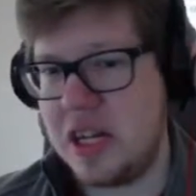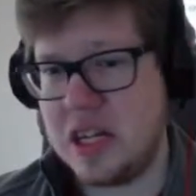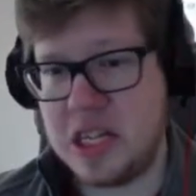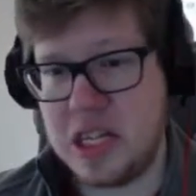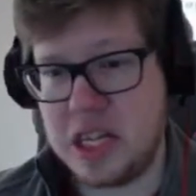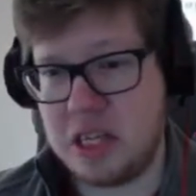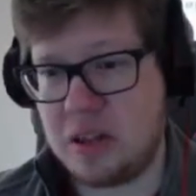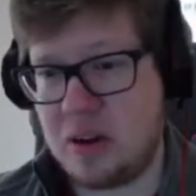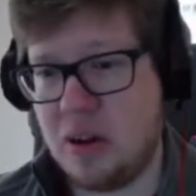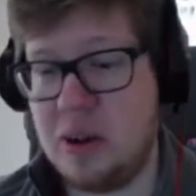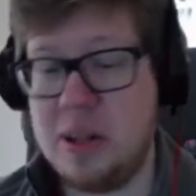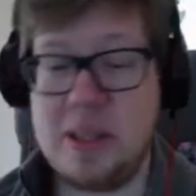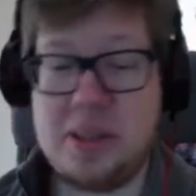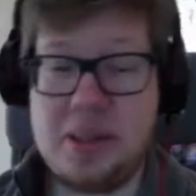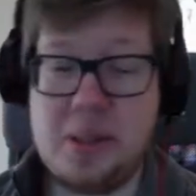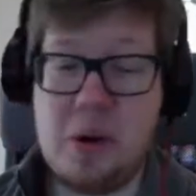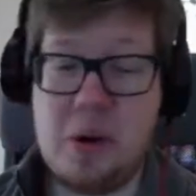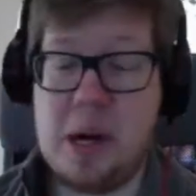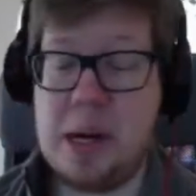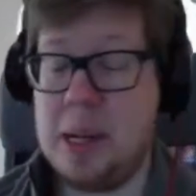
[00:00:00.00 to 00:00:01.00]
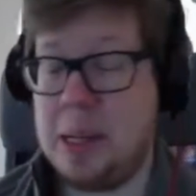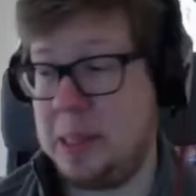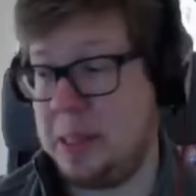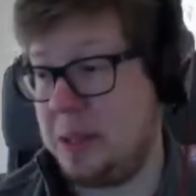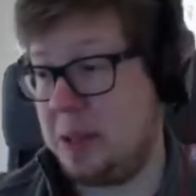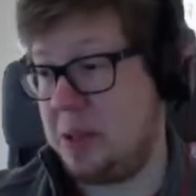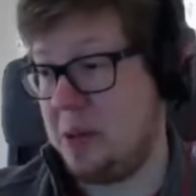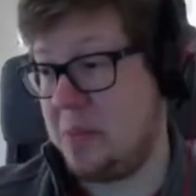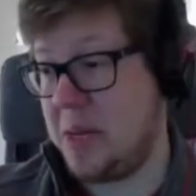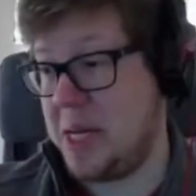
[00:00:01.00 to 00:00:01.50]
I'm calling the
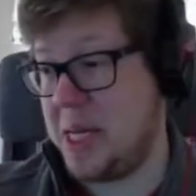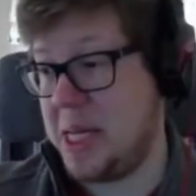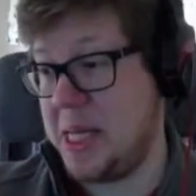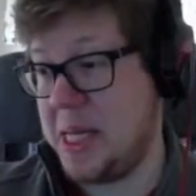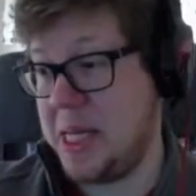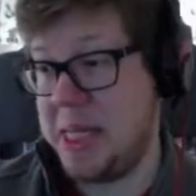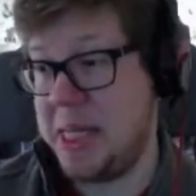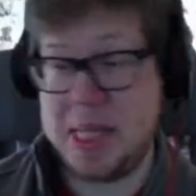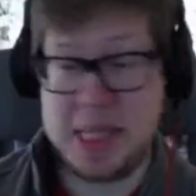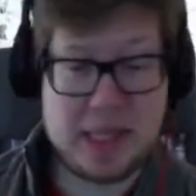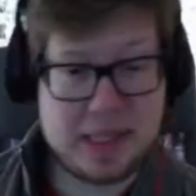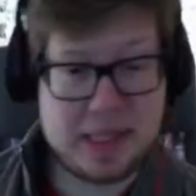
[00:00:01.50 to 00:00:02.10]
whales to me.